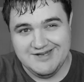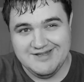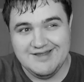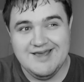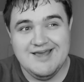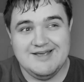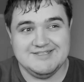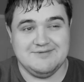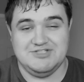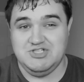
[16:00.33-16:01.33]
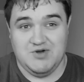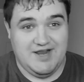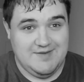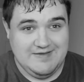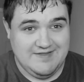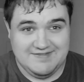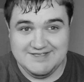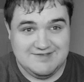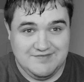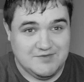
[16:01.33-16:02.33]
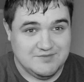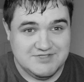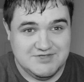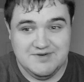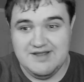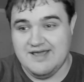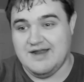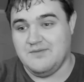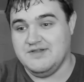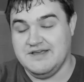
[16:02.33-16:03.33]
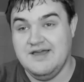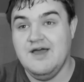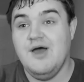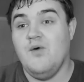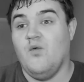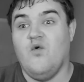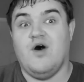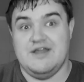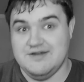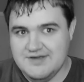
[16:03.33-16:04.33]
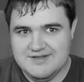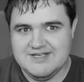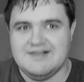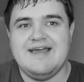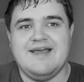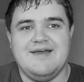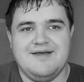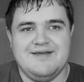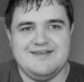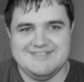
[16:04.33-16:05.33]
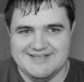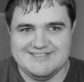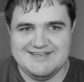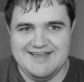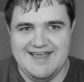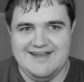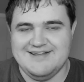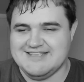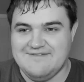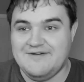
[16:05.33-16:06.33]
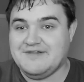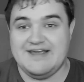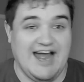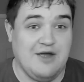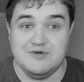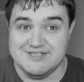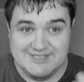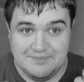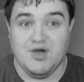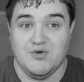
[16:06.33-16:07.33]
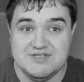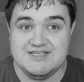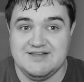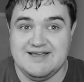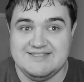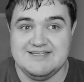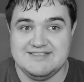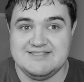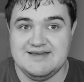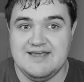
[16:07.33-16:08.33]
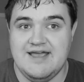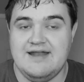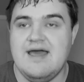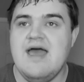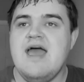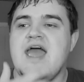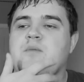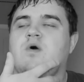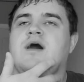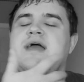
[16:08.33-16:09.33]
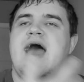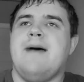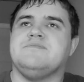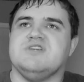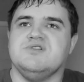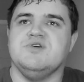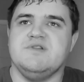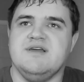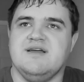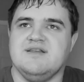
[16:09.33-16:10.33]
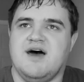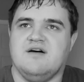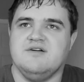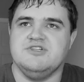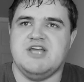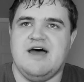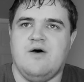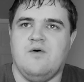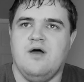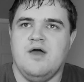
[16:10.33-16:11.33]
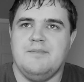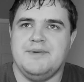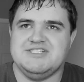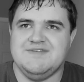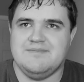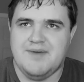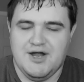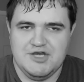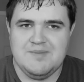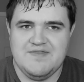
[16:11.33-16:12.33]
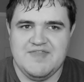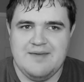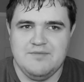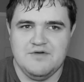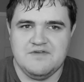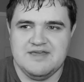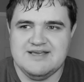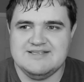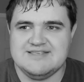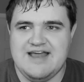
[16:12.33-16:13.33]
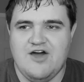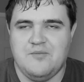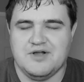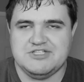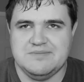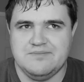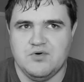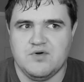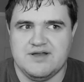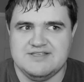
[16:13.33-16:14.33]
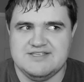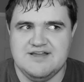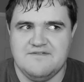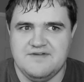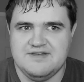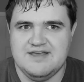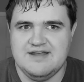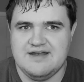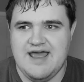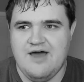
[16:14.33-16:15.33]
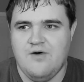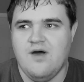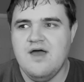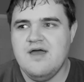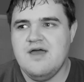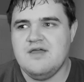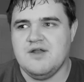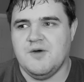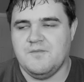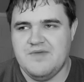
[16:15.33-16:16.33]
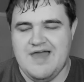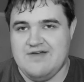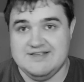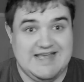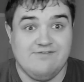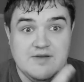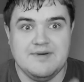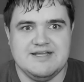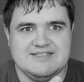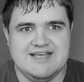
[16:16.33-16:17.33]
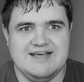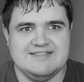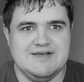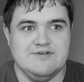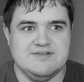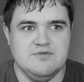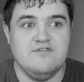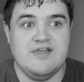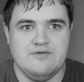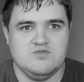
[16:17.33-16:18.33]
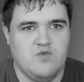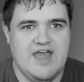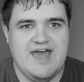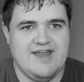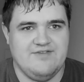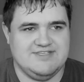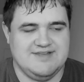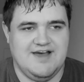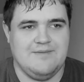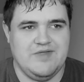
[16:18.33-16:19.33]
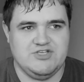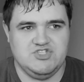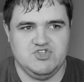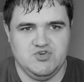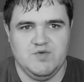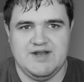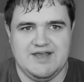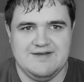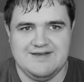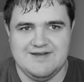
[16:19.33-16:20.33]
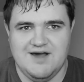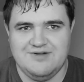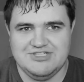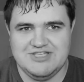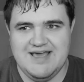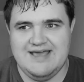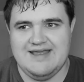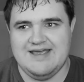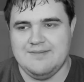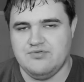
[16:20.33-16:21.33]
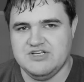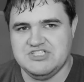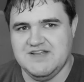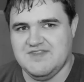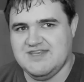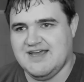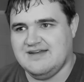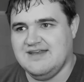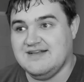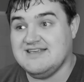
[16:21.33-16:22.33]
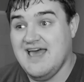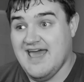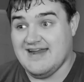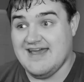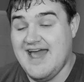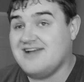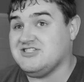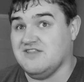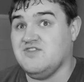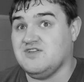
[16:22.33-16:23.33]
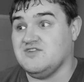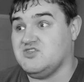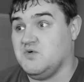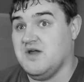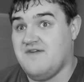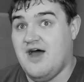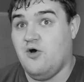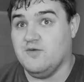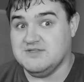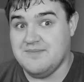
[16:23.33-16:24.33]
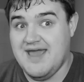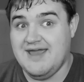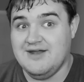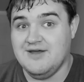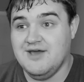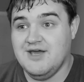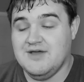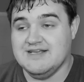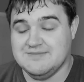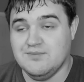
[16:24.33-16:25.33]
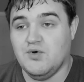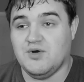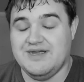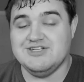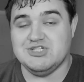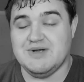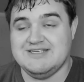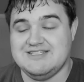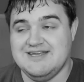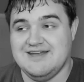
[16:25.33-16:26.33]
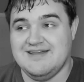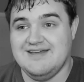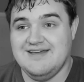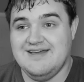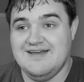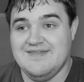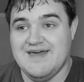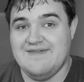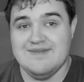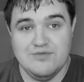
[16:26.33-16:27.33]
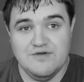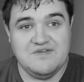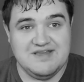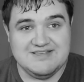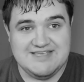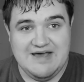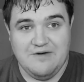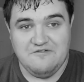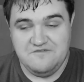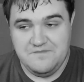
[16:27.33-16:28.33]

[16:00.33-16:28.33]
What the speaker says: it, because I was trying to be like this film student, and I really wanted to like Citizen Kane because I felt like I was supposed to like Citizen Kane. And while I absolutely acknowledge how much of a monument that movie is and how much important stuff it did, and how, you know, as everybody says, it was a movie that was way ahead of its time, that's true, and I can acknowledge that, and I can appreciate the techniques, and I actually think the story of how it was made is more interesting than the movie itself,